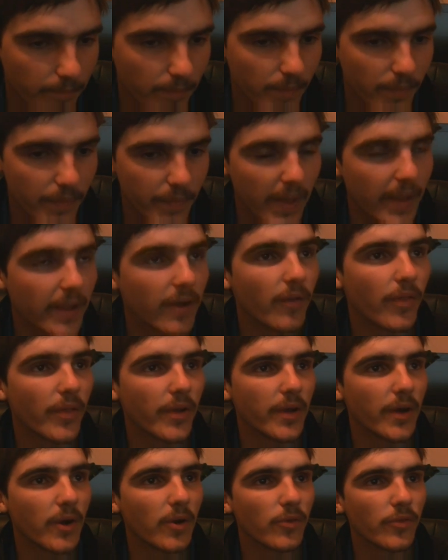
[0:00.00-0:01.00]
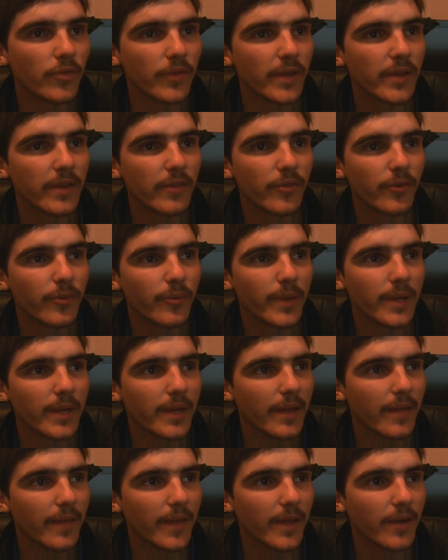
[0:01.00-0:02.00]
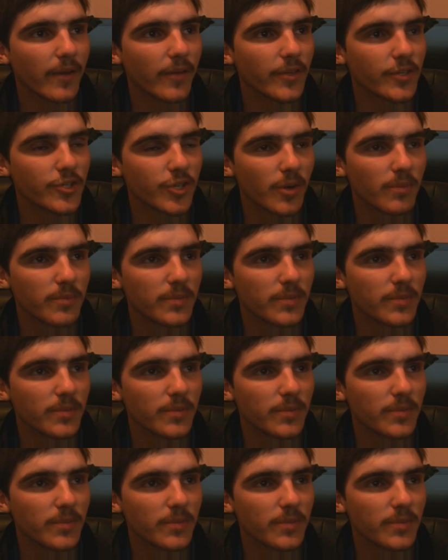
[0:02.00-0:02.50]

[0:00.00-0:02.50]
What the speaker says: They got the goals needed to win, and they got the job